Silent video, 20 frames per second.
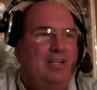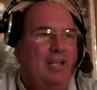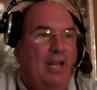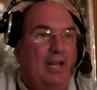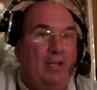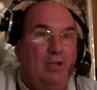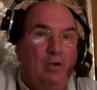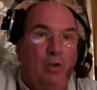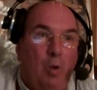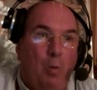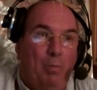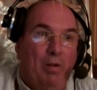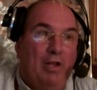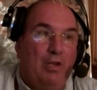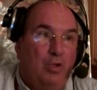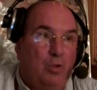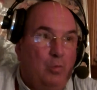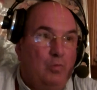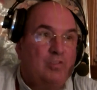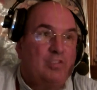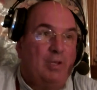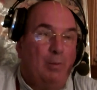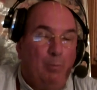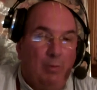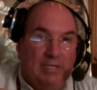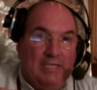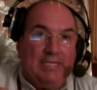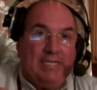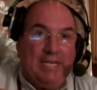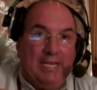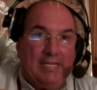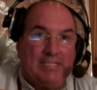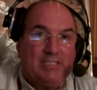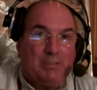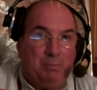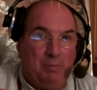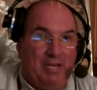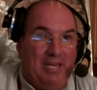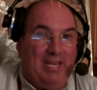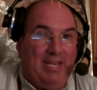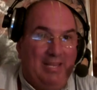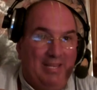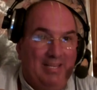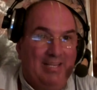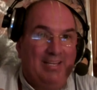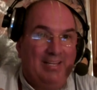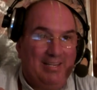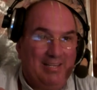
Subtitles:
I don't know about you, someone kicks me.